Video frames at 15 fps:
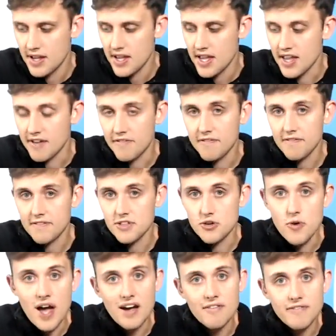If you
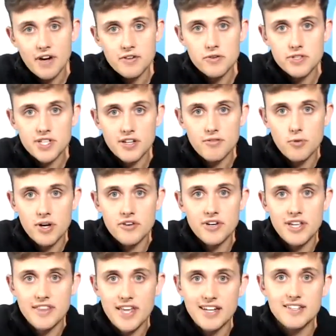have found yourself
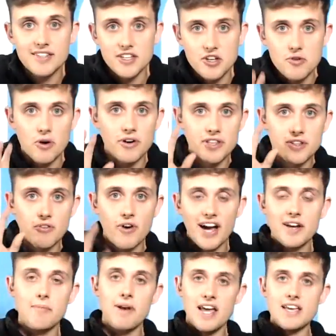wondering that, then you are in the
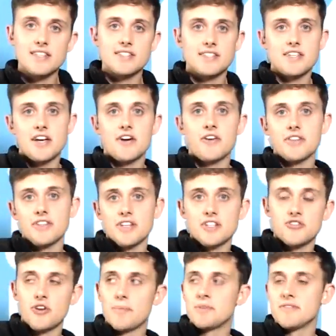right place here at the
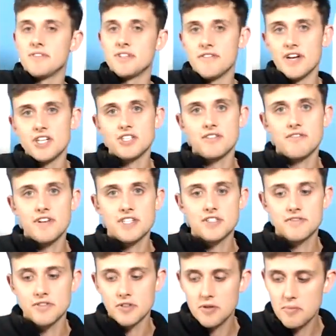Disruptive Innovation
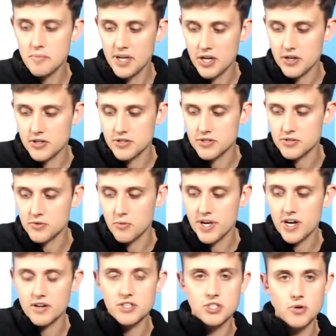Festival, because we
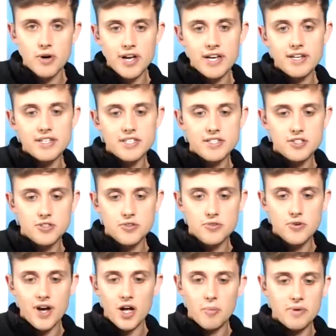are joined to
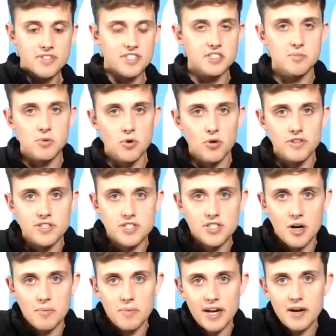help us explore this
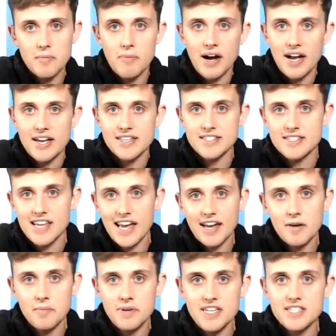topic by
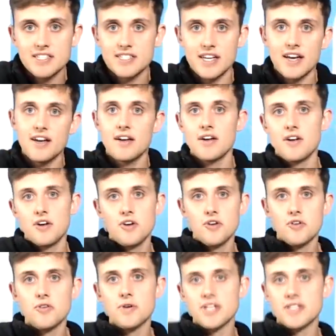Zach Piester,
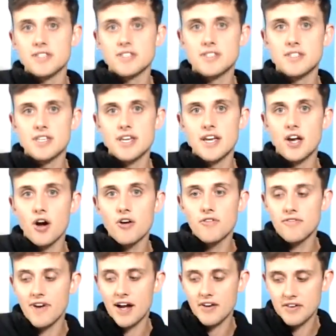who is the
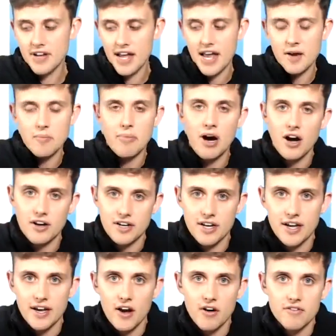co-founder and
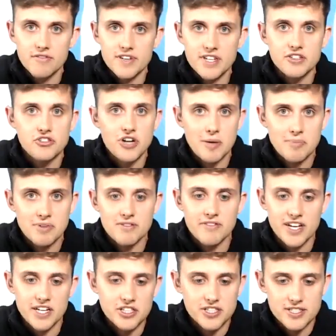partner of Intrepid
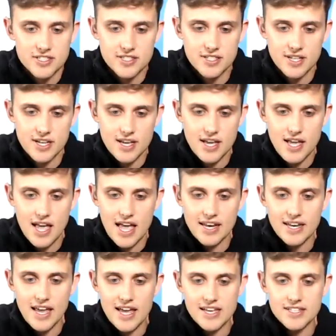Ventures and
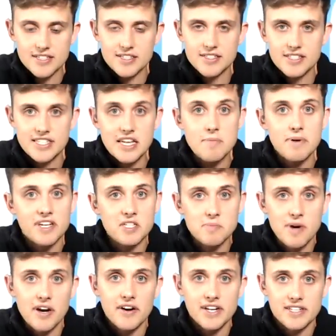has deep
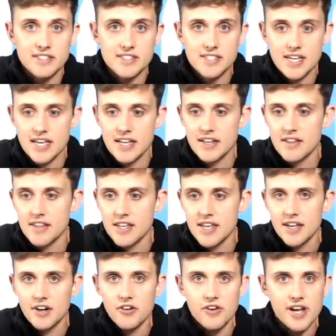experience in
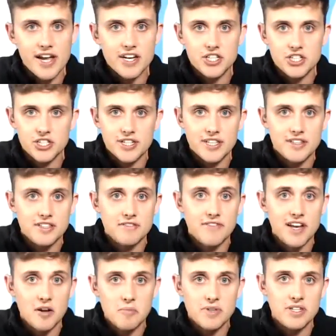the creation and the
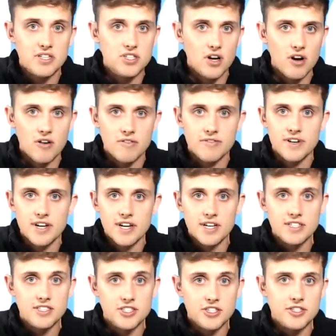development of
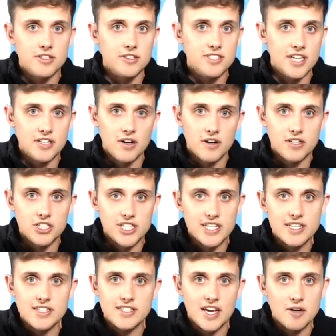digital
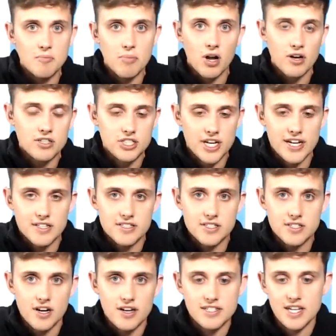technologies and blockchain
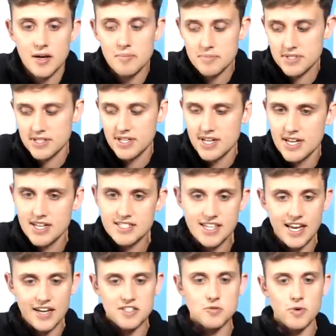startups.
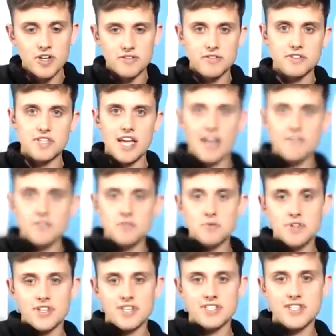Zach, it's wonderful to have you
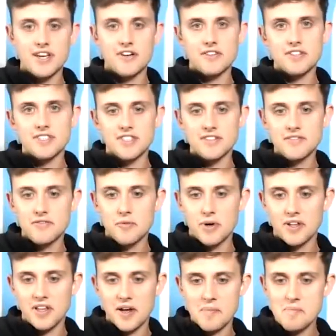with us here at the DIF.
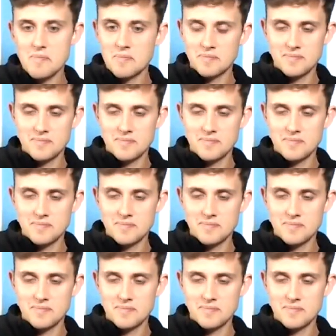Welcome.